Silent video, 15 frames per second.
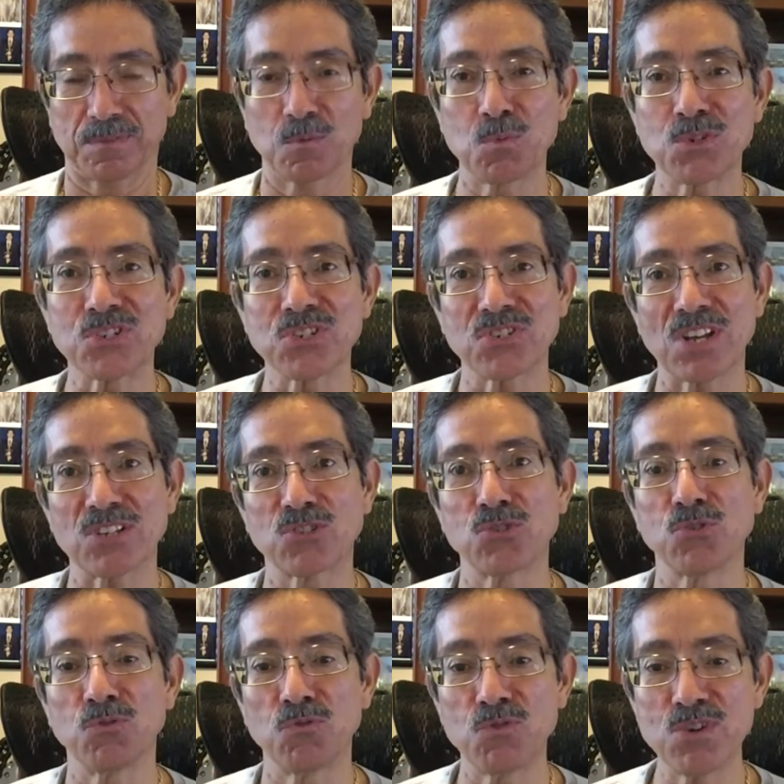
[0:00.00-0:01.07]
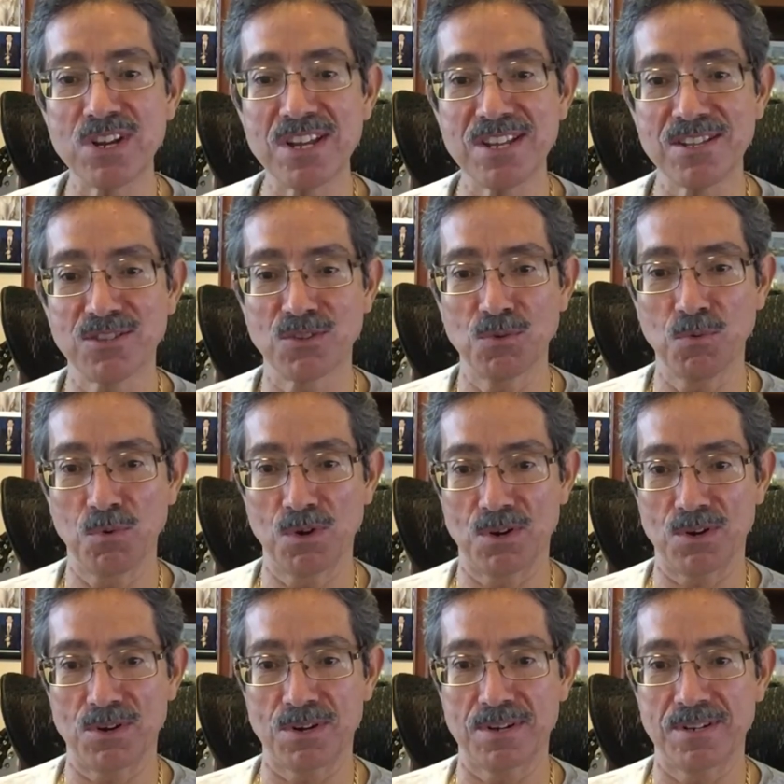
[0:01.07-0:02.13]
which is as you read the
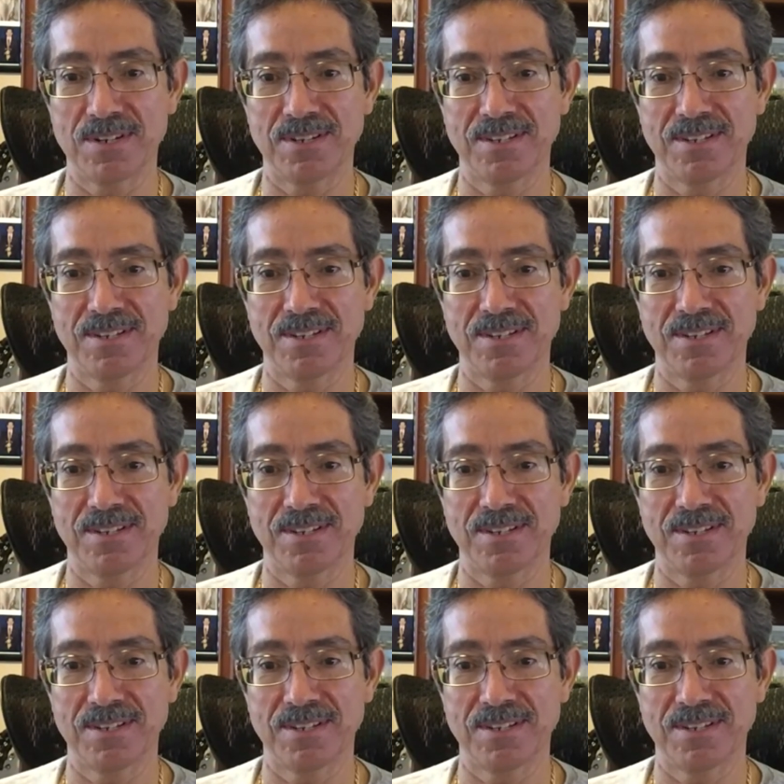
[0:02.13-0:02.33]
Word,